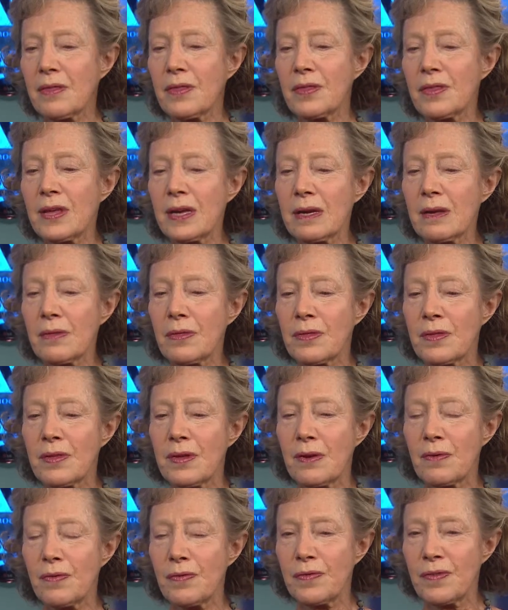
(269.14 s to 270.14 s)
think
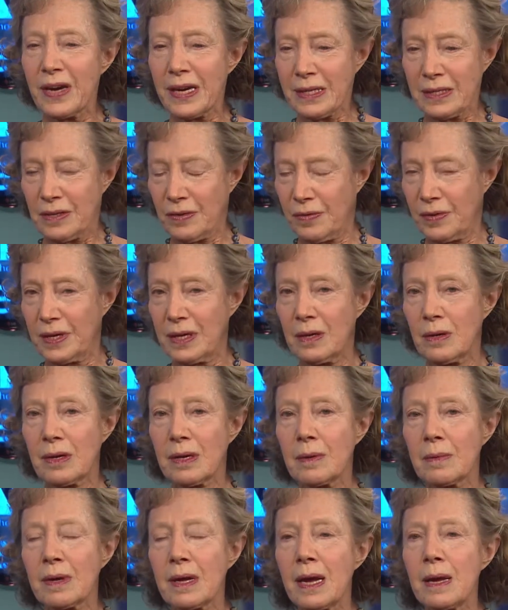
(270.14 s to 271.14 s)
the effect of it
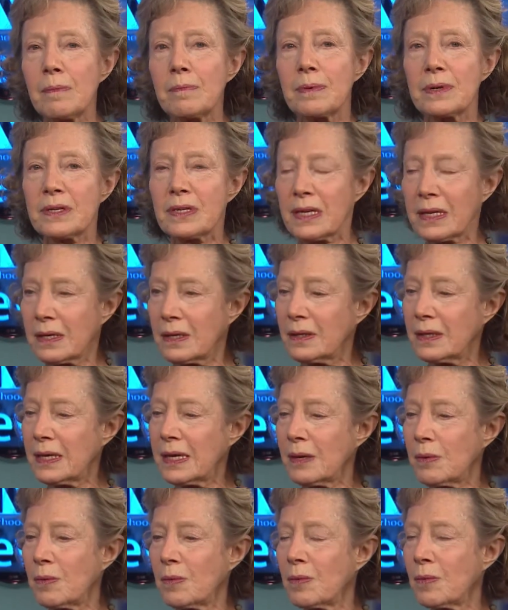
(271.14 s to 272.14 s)
came
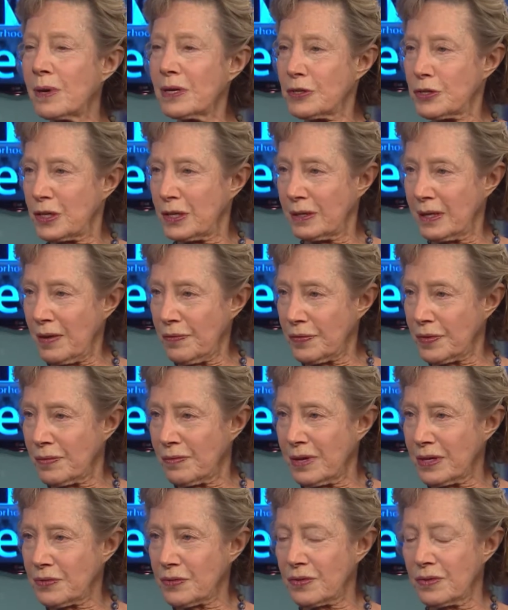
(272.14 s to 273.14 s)
particularly when she left the
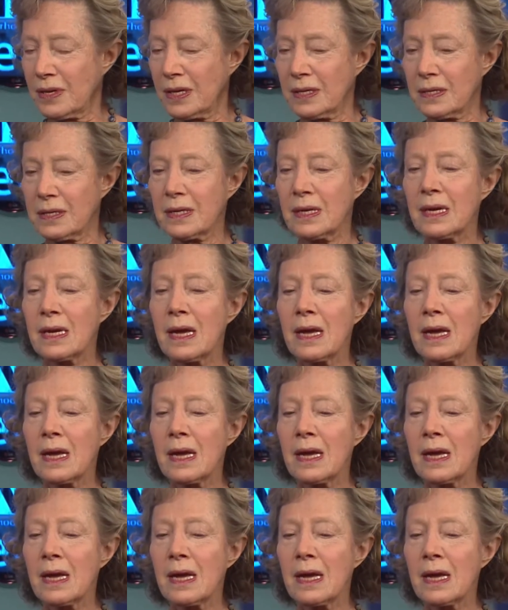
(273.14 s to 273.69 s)
restaurant,